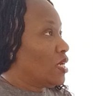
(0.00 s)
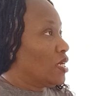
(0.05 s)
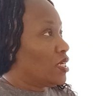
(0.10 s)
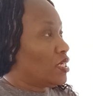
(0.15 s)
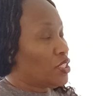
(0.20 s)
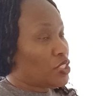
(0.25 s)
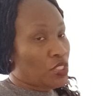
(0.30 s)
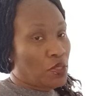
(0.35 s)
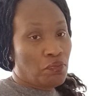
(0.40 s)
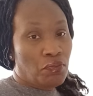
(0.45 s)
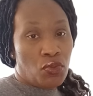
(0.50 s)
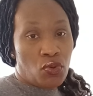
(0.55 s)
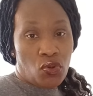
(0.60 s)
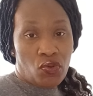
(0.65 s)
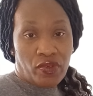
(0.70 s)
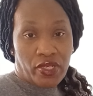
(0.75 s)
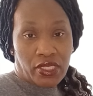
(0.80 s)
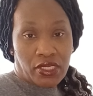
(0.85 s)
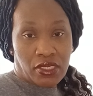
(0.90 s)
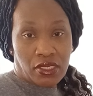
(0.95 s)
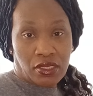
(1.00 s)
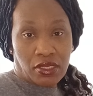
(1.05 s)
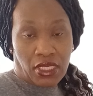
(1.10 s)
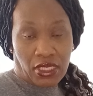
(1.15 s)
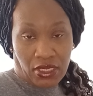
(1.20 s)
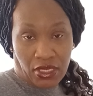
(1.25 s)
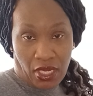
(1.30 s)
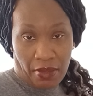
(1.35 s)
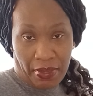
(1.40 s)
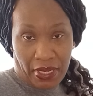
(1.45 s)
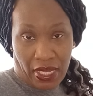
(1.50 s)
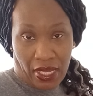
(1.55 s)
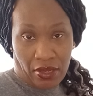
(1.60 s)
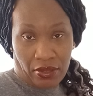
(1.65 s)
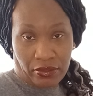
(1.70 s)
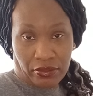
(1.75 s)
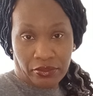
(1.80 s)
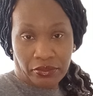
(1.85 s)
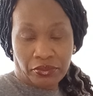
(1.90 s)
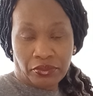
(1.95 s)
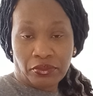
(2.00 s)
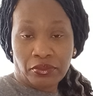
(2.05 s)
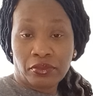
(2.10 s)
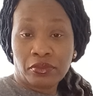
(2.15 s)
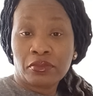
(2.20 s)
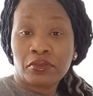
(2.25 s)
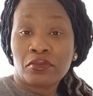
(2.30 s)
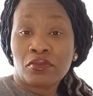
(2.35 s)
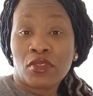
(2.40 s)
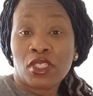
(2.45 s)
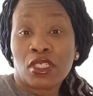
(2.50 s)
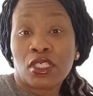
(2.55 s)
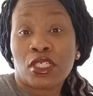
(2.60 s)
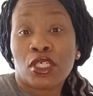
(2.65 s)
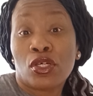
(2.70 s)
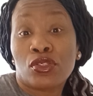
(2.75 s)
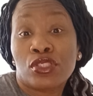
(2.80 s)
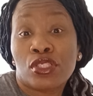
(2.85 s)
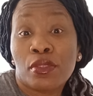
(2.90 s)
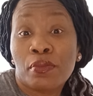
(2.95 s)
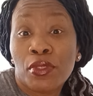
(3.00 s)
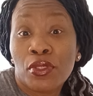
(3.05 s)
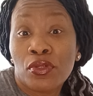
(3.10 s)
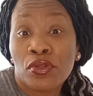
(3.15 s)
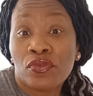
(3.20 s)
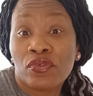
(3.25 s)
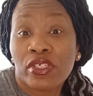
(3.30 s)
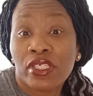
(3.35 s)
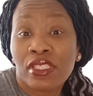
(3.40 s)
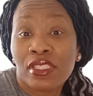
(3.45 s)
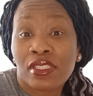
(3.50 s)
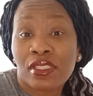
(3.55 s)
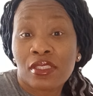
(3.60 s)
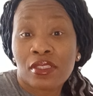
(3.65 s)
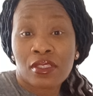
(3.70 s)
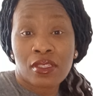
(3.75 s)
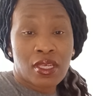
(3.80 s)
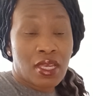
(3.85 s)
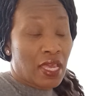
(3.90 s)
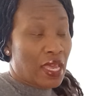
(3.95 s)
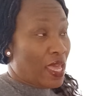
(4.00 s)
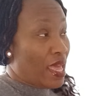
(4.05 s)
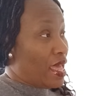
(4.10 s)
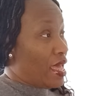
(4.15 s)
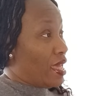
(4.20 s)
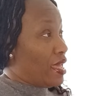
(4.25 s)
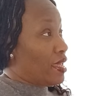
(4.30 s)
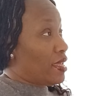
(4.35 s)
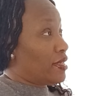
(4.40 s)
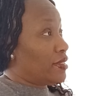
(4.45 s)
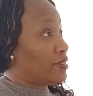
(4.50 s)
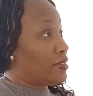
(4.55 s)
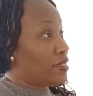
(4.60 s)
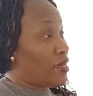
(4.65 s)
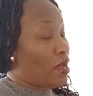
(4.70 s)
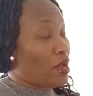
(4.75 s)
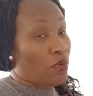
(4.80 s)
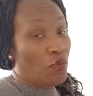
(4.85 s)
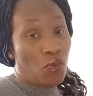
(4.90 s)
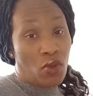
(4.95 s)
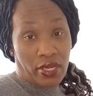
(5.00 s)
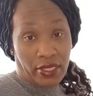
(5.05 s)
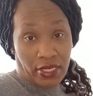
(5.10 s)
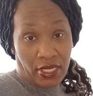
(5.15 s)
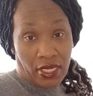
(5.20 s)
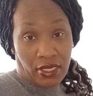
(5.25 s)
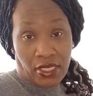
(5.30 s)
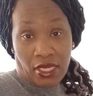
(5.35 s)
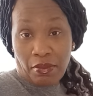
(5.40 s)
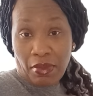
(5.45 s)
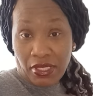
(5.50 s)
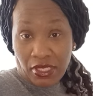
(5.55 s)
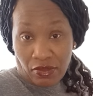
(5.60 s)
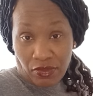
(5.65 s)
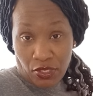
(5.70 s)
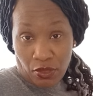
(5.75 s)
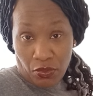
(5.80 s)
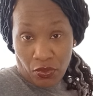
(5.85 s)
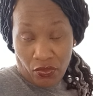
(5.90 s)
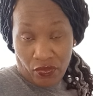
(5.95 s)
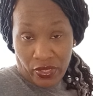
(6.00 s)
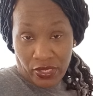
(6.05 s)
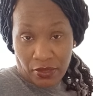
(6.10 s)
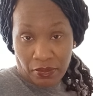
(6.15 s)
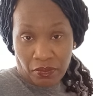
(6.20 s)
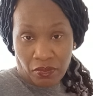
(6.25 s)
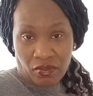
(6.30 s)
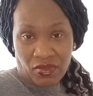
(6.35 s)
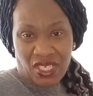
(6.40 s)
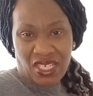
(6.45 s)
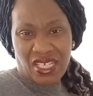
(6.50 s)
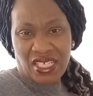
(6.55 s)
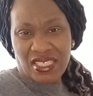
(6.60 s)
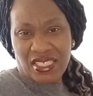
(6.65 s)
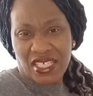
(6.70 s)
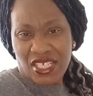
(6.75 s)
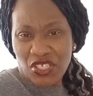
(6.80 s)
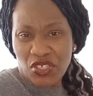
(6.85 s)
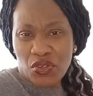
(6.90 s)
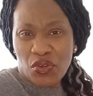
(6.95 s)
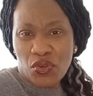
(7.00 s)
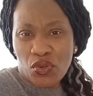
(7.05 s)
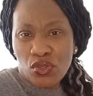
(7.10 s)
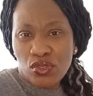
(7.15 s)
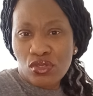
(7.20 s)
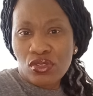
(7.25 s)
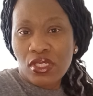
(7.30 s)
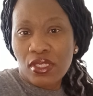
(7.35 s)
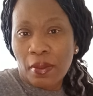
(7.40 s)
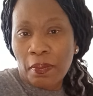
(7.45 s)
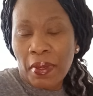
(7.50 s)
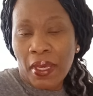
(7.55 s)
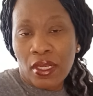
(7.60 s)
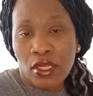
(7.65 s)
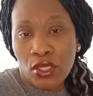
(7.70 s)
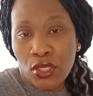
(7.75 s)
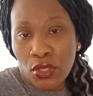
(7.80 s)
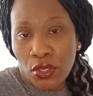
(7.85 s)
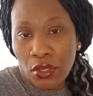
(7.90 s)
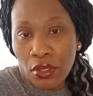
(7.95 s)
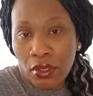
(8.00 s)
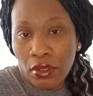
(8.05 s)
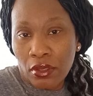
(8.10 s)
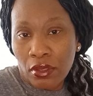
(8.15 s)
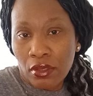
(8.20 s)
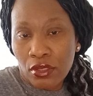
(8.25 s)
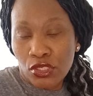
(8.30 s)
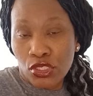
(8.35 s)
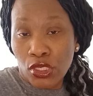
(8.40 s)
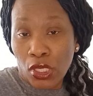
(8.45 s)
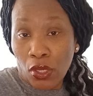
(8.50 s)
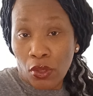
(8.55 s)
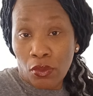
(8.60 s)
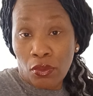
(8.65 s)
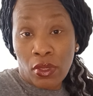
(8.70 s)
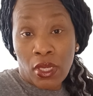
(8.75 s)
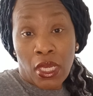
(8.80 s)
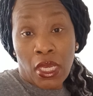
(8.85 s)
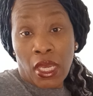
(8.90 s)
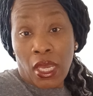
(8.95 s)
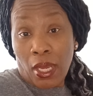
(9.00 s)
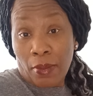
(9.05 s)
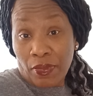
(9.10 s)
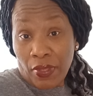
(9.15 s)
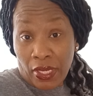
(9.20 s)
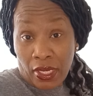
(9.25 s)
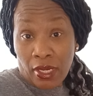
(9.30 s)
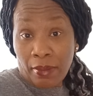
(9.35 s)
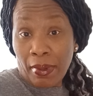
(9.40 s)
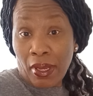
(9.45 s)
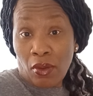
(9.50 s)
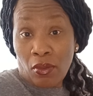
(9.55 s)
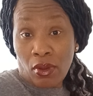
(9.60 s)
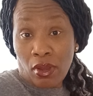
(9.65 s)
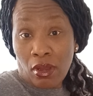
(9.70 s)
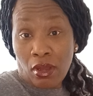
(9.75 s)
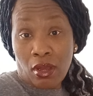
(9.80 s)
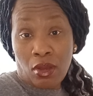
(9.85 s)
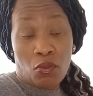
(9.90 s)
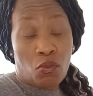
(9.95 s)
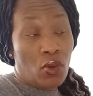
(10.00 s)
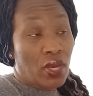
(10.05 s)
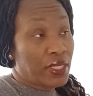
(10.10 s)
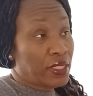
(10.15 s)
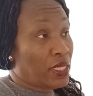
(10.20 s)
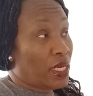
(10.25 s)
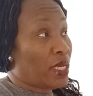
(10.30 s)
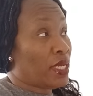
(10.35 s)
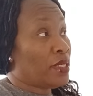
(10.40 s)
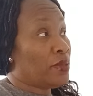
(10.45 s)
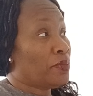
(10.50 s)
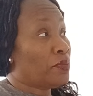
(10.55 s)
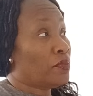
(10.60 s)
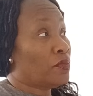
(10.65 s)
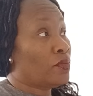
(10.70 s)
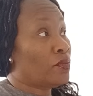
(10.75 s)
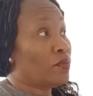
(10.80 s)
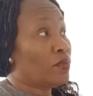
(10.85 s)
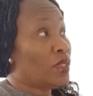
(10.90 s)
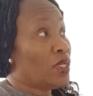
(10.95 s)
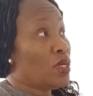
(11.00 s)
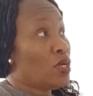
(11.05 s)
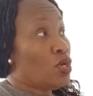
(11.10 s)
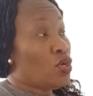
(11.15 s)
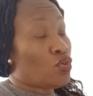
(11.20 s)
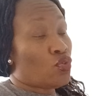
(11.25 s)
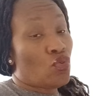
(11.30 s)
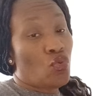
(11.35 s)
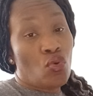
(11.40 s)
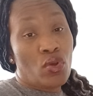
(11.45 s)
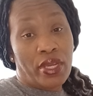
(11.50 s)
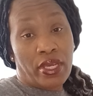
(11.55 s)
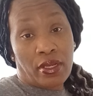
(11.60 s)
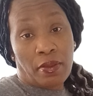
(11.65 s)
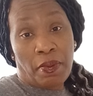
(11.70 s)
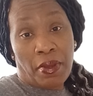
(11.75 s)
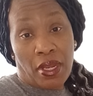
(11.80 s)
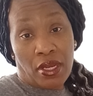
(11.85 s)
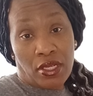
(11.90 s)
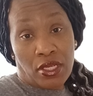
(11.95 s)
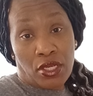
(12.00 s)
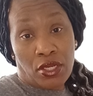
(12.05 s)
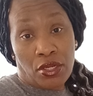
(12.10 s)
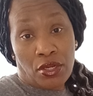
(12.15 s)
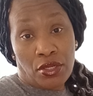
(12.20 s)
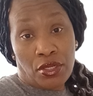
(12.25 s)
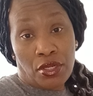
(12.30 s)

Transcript: It's some movies that's coming out. Go to the movies, and uh, one day take myself to the movies. Then your girl do need a pedicure, so I'm thinking about um, one day going and get a pedicure.